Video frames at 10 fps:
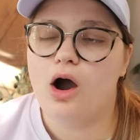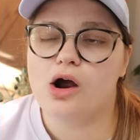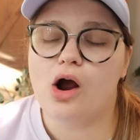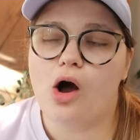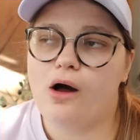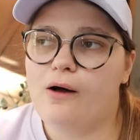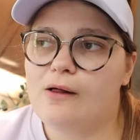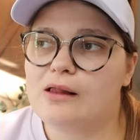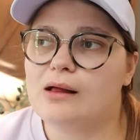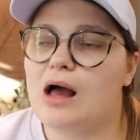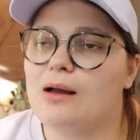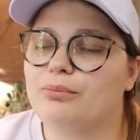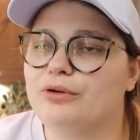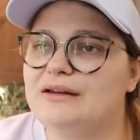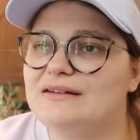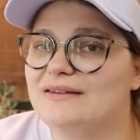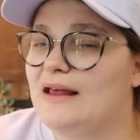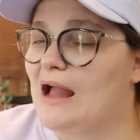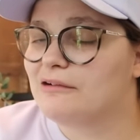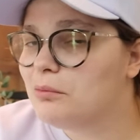are all uh, pretty
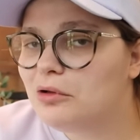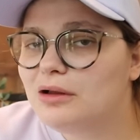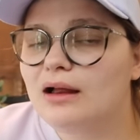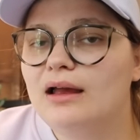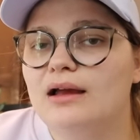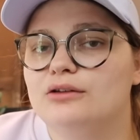desirable.